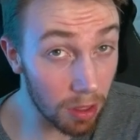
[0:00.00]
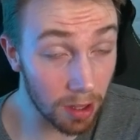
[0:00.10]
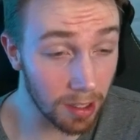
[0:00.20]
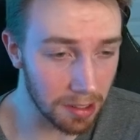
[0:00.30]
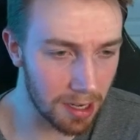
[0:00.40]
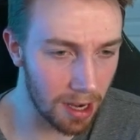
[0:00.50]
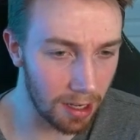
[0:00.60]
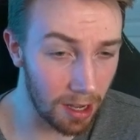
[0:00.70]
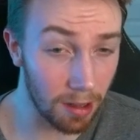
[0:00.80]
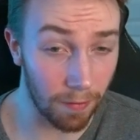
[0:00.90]
I think signing
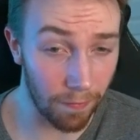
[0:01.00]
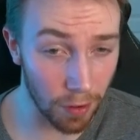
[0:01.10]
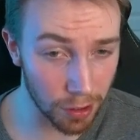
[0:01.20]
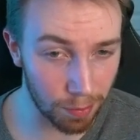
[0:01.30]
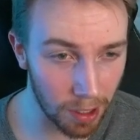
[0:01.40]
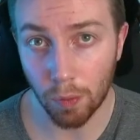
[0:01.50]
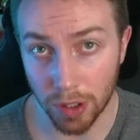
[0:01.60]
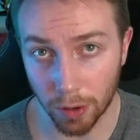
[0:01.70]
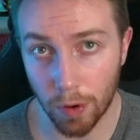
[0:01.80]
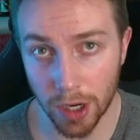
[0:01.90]
Ye in the first place was
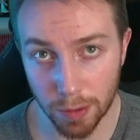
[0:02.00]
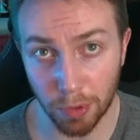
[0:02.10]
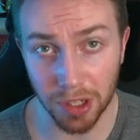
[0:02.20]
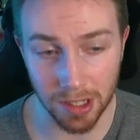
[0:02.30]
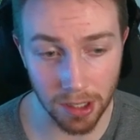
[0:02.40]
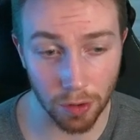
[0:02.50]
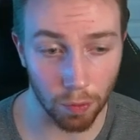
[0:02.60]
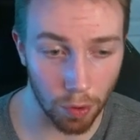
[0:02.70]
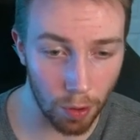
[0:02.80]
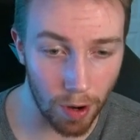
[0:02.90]
a questionable decision
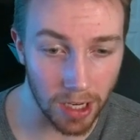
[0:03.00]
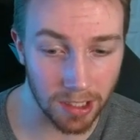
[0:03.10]
role-wise,